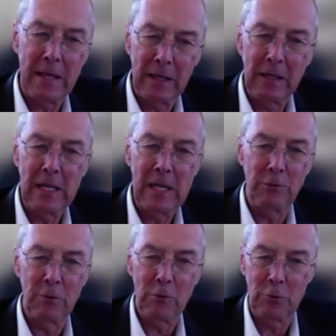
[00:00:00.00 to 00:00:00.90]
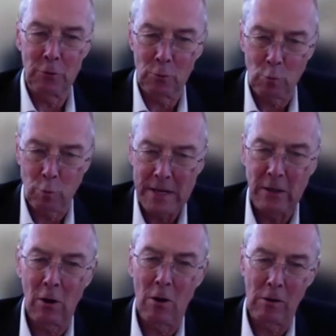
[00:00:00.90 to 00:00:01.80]
it easier to
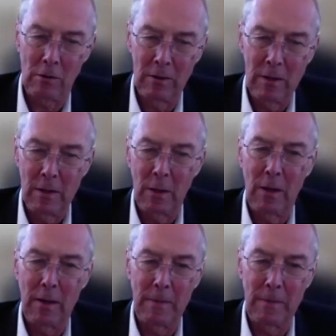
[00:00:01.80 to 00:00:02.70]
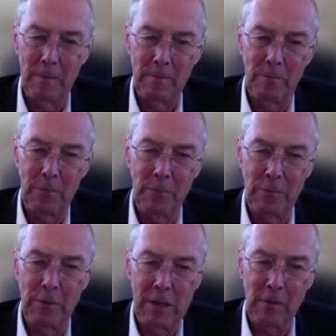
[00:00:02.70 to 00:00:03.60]
recall
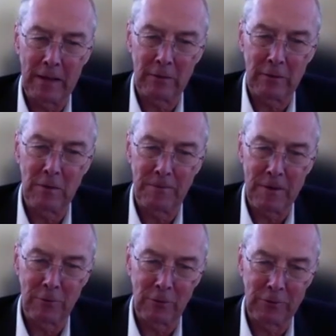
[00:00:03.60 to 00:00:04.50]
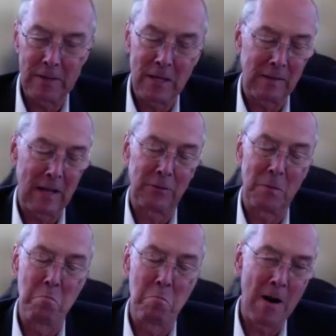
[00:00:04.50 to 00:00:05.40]
the elected officials. I think that's a
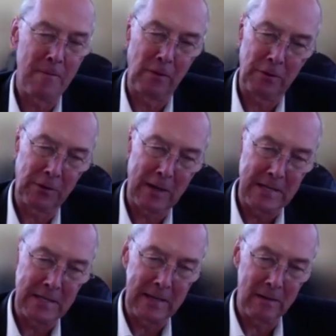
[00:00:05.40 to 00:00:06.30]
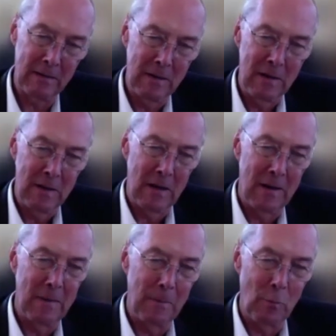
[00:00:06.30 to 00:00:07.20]
marvelous idea.
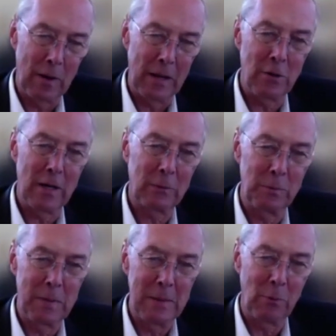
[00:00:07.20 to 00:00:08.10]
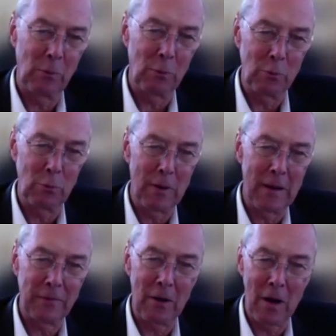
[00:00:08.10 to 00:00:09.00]
When I talked with people who were
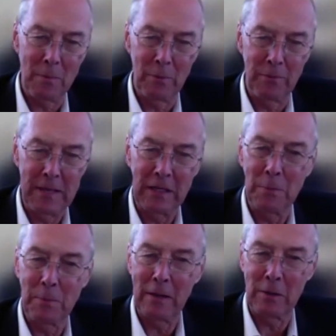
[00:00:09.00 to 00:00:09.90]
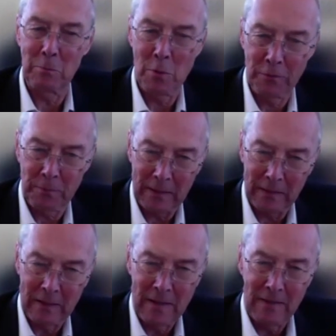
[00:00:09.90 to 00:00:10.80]
at the hub of the independent movement,
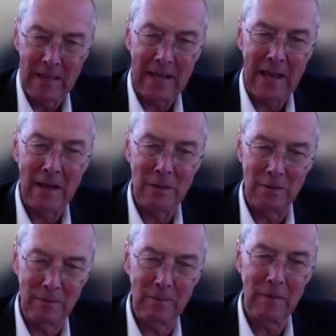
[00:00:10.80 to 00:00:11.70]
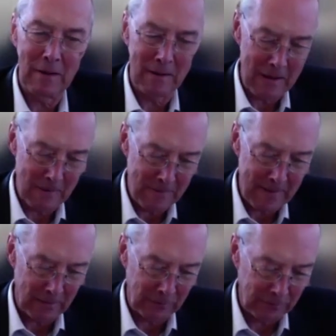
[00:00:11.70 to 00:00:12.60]
they had
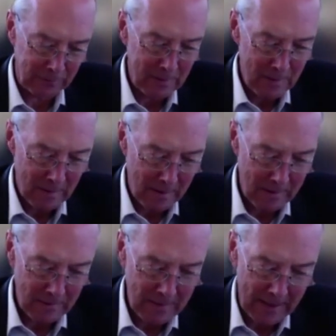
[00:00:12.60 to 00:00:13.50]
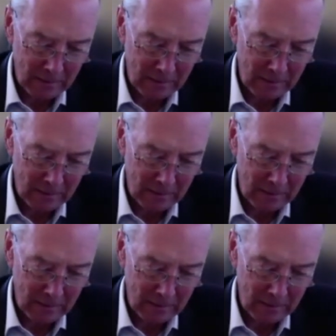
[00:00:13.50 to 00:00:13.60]
advanced that